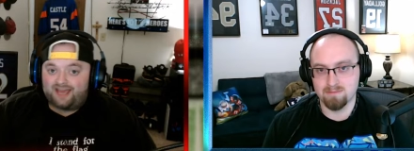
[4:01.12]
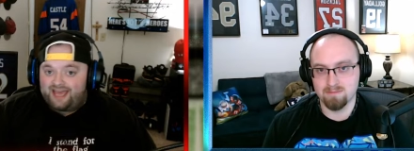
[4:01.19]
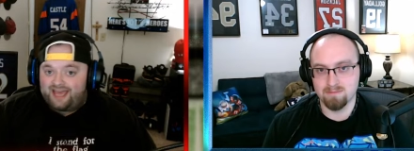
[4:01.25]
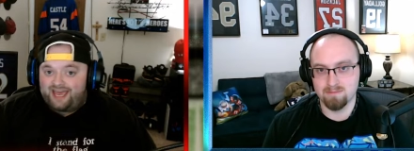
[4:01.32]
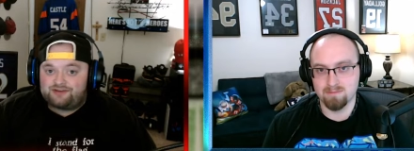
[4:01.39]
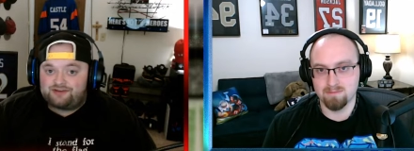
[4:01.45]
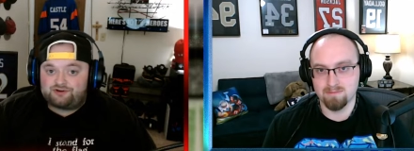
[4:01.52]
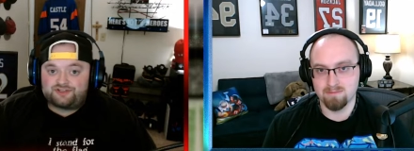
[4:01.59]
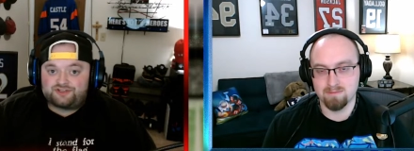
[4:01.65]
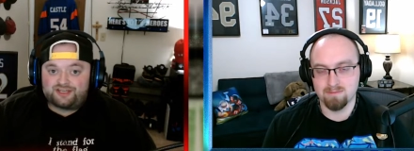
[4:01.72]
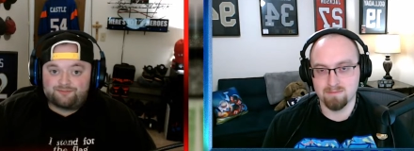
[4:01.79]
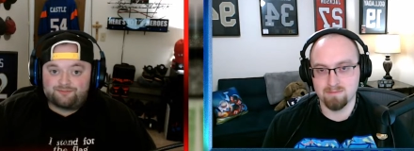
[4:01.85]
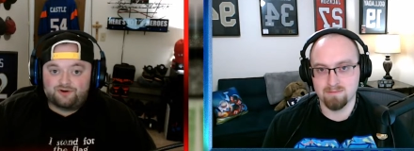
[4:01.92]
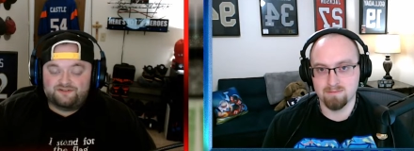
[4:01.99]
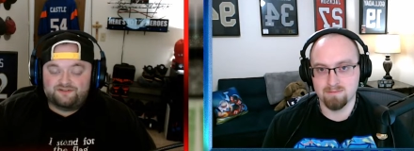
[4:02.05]

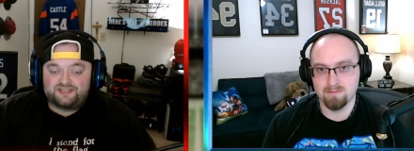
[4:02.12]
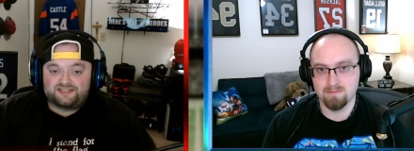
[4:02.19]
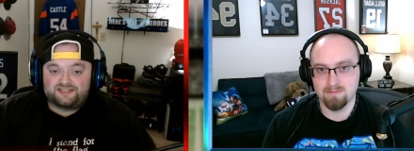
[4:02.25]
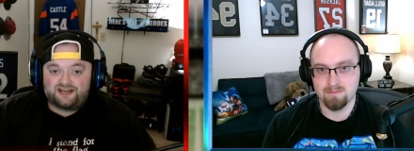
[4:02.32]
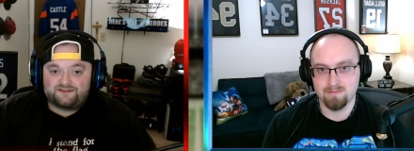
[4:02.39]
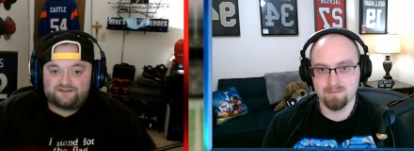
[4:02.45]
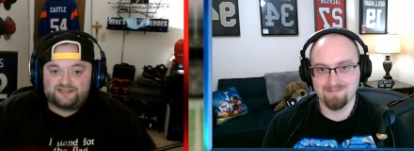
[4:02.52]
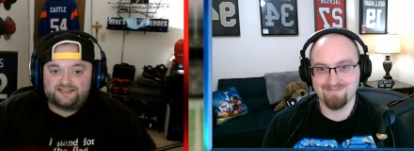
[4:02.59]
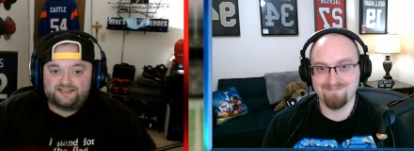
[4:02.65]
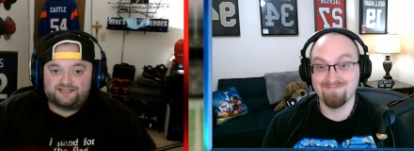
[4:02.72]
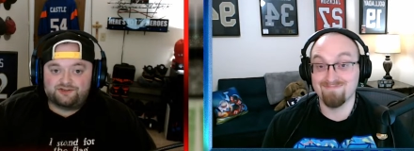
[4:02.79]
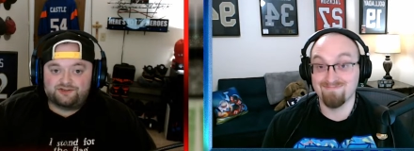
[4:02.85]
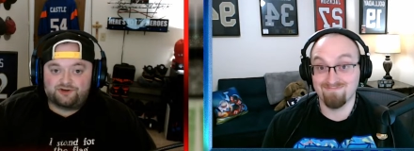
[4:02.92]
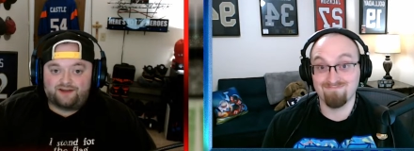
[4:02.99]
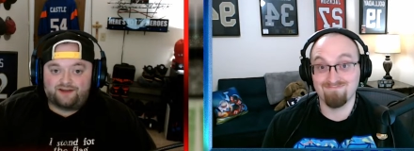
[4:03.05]
Speaker 1: interesting moves this
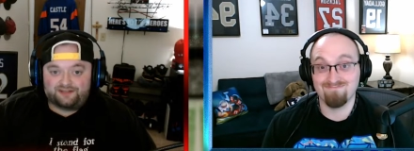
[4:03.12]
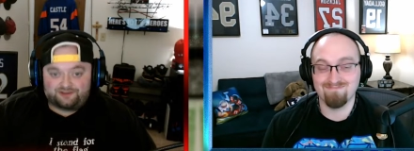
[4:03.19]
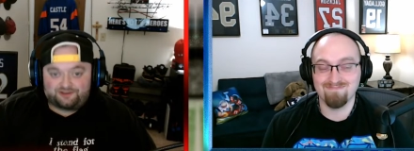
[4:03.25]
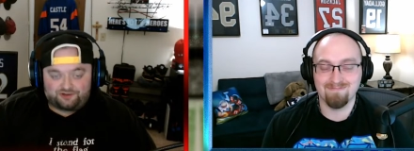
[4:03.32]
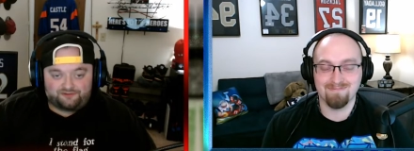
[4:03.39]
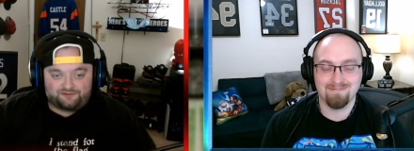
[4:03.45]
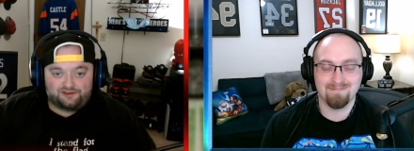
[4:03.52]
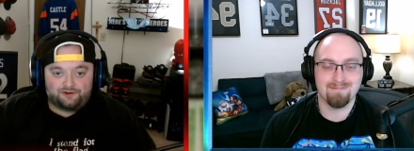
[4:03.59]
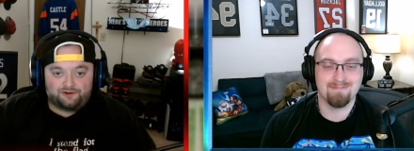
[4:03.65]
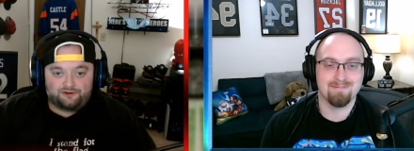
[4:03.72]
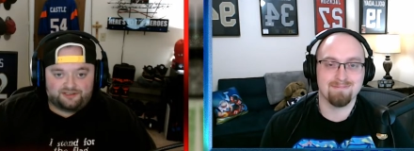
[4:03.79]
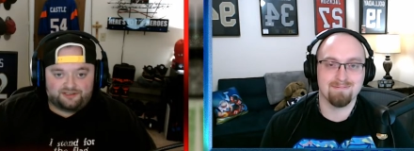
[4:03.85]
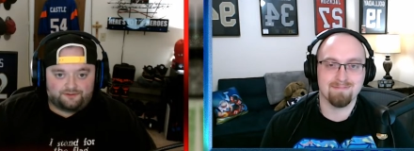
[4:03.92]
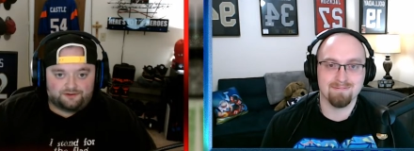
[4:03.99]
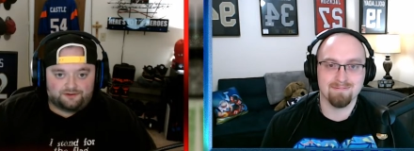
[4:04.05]
offseason, drafting Trevor
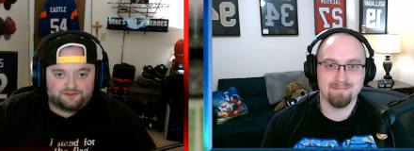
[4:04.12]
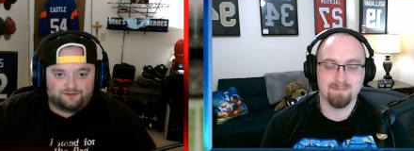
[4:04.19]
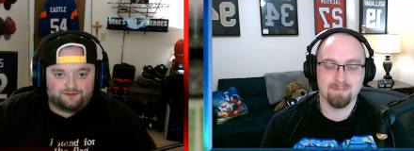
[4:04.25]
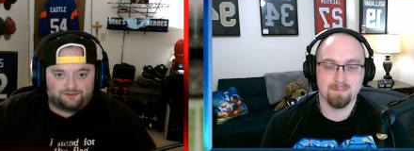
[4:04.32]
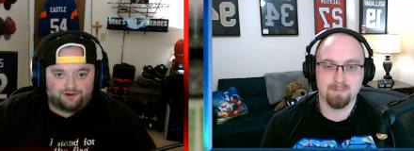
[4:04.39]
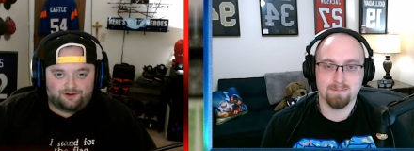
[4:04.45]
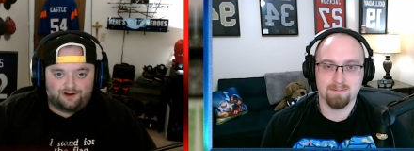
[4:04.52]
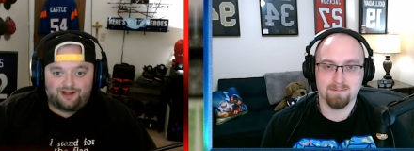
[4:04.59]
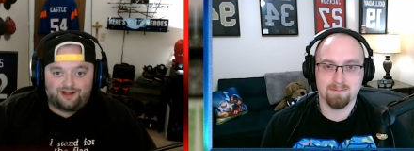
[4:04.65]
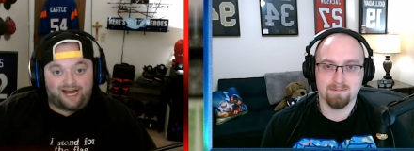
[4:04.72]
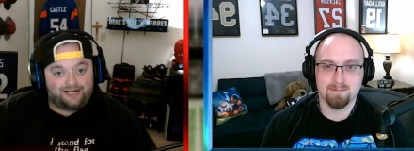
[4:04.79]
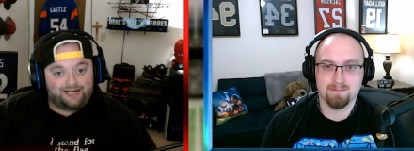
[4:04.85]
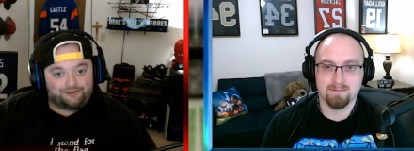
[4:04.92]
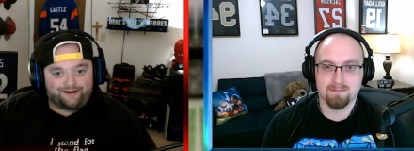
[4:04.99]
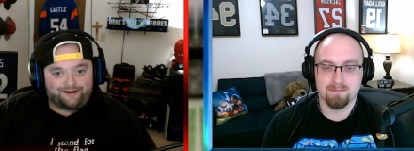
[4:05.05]
Lawrence first overall,
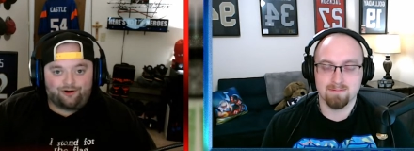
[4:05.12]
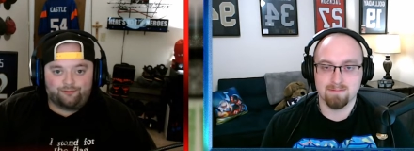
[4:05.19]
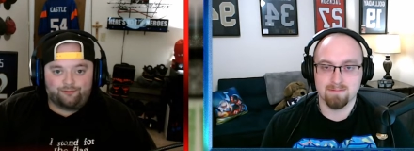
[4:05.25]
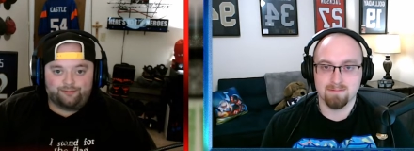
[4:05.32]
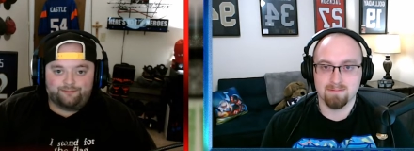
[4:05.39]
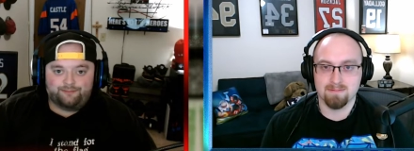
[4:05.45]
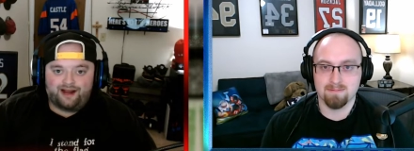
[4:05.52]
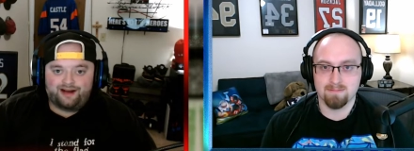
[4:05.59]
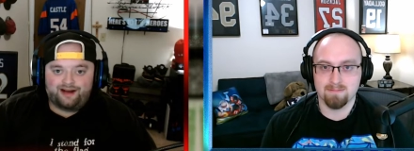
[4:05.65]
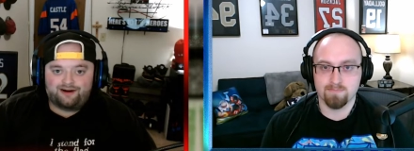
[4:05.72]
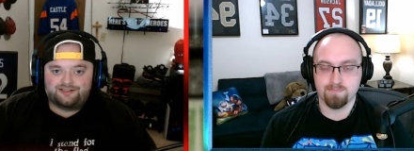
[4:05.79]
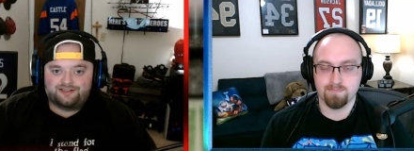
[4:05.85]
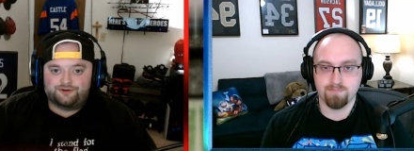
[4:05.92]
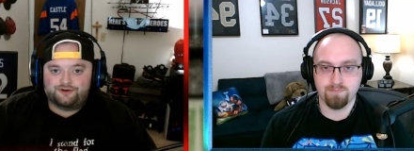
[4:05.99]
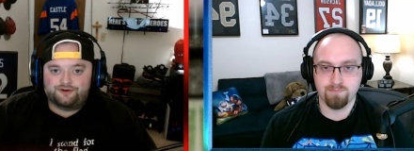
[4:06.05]
hiring Urban Meyer
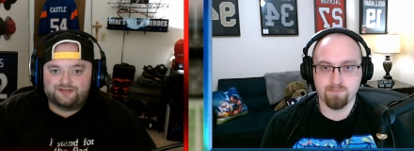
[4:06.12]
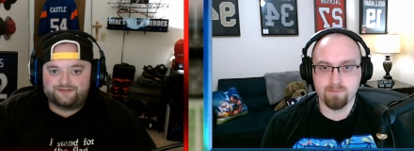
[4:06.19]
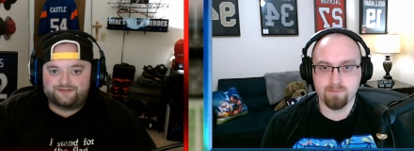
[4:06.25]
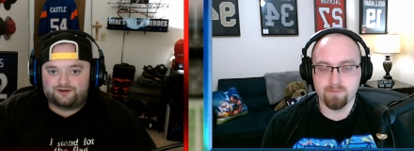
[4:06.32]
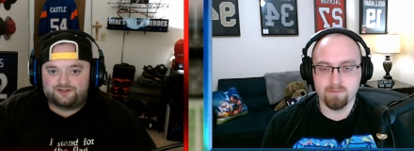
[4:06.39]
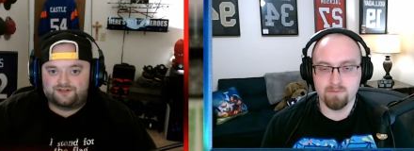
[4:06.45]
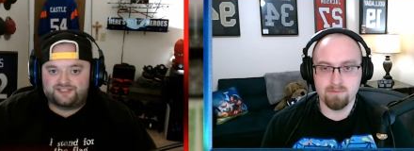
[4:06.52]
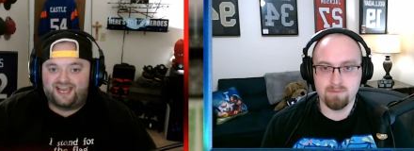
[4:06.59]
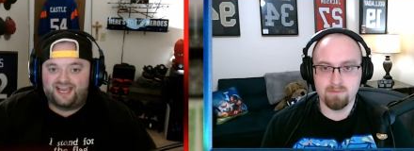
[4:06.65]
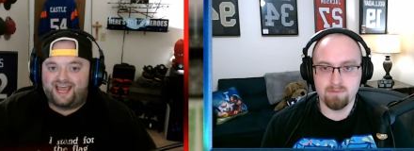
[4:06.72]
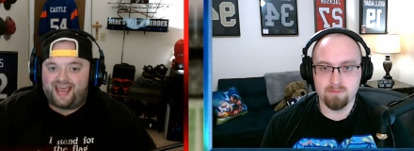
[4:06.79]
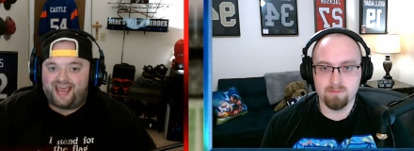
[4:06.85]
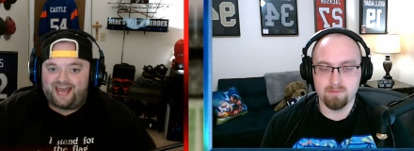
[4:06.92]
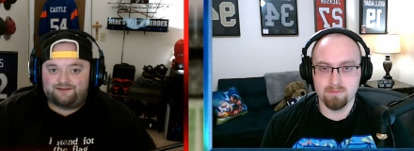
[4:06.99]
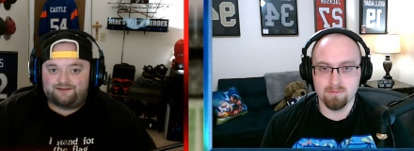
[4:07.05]
to his first
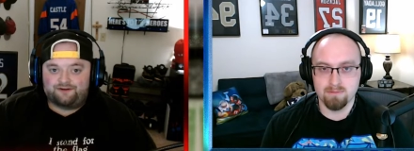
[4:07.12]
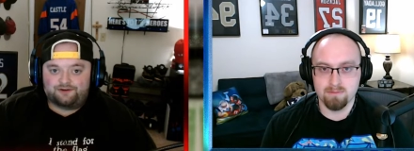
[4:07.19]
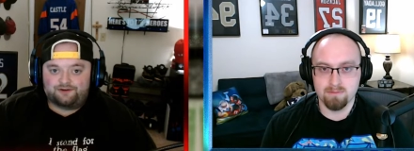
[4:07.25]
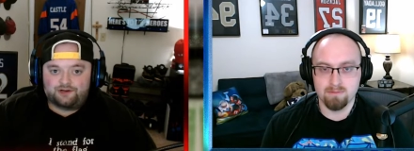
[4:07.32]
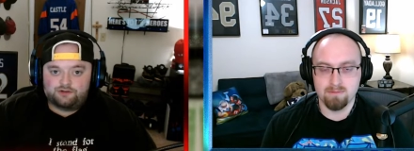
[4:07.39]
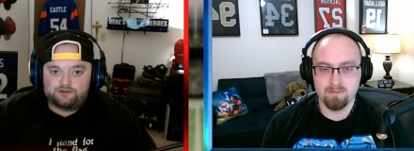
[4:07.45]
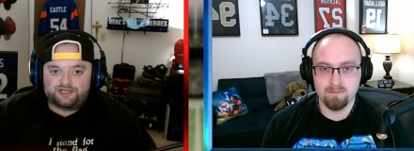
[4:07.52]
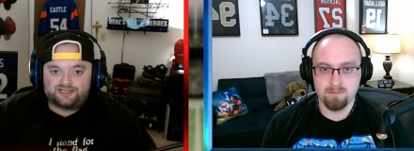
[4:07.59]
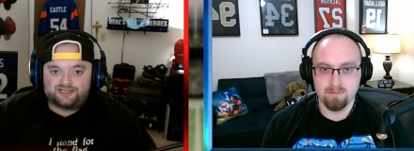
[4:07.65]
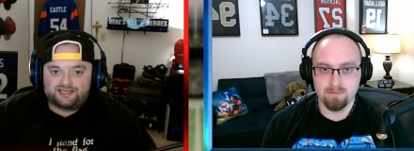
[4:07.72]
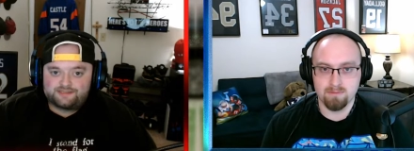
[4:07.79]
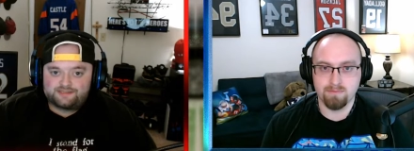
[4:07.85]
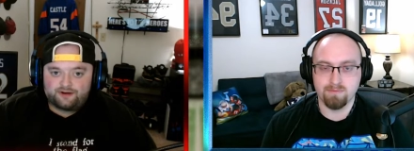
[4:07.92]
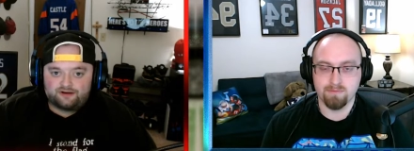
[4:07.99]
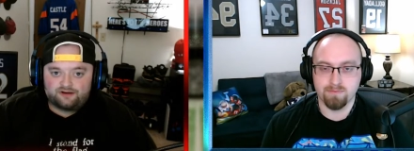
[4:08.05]
NFL coaching
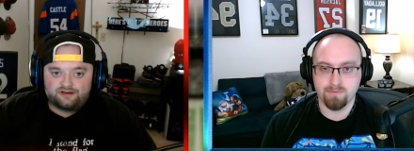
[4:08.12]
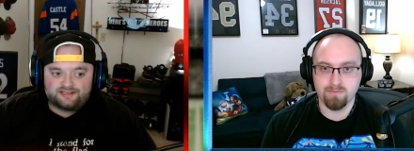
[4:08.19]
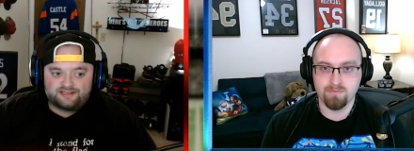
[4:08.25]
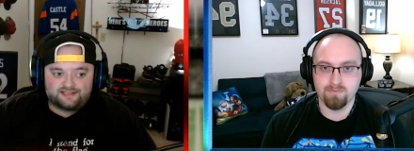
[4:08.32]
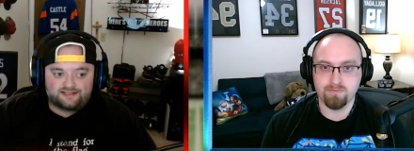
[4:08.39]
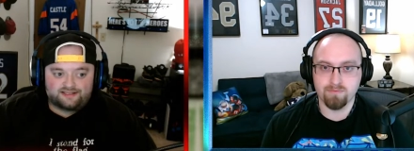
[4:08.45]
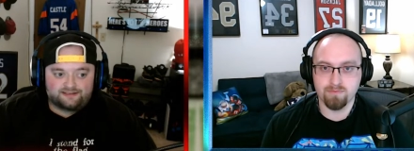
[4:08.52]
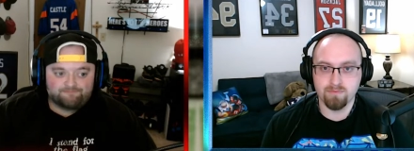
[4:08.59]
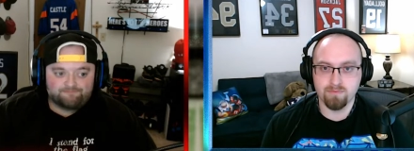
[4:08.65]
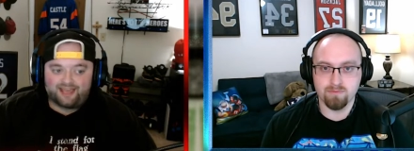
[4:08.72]
experience, and